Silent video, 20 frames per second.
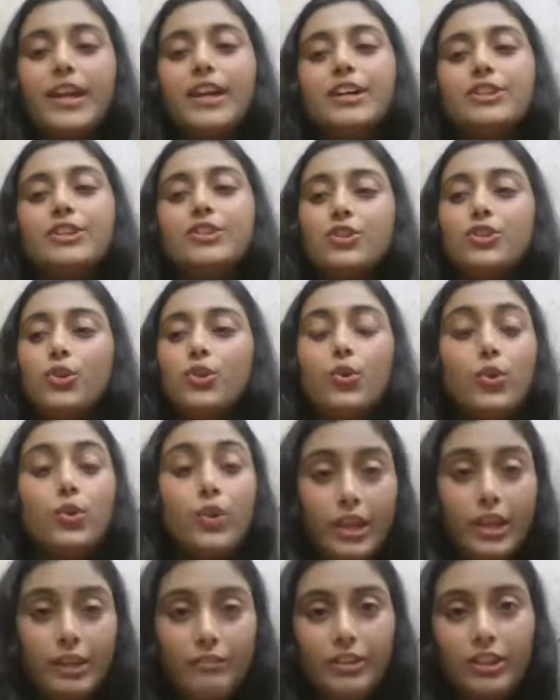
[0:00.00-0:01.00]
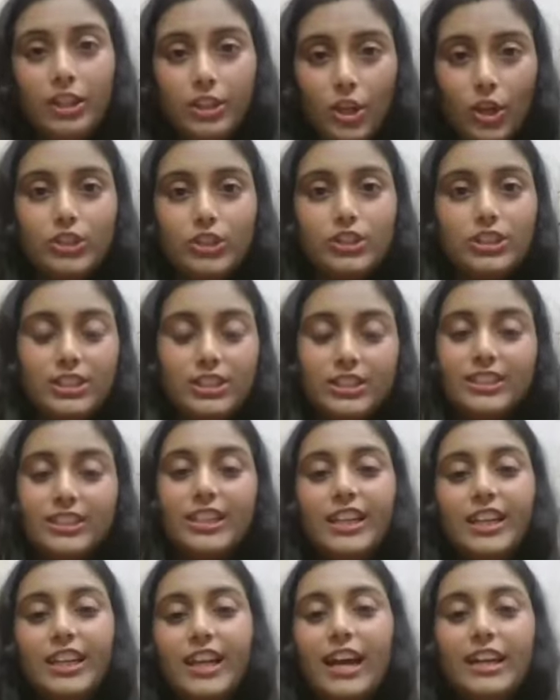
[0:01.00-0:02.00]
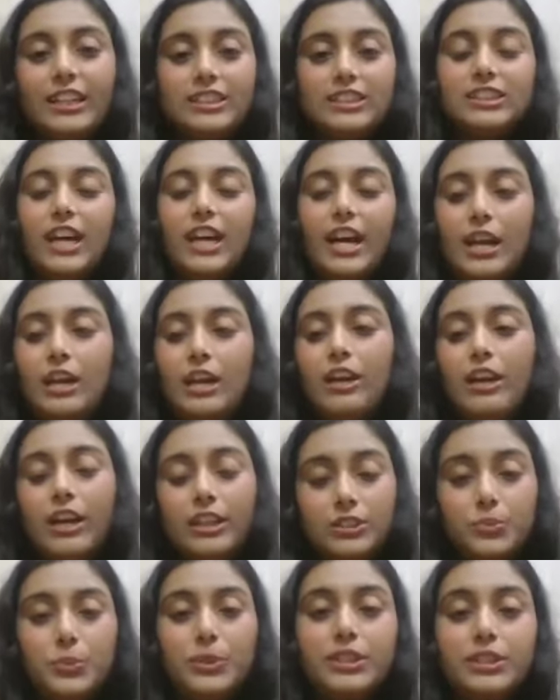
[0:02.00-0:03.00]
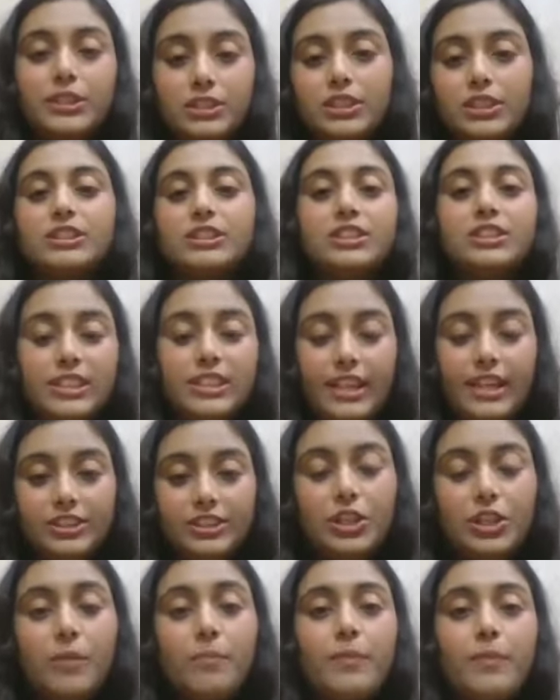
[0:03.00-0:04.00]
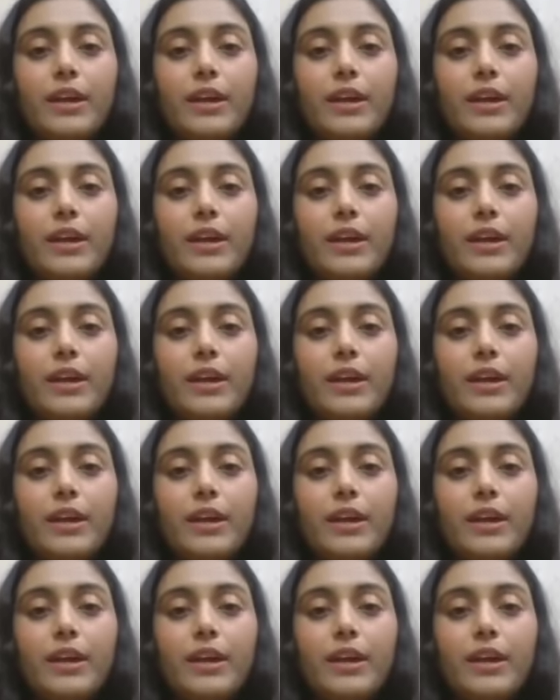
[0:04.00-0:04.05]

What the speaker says: So even the toxicity, as we discussed, is lesser.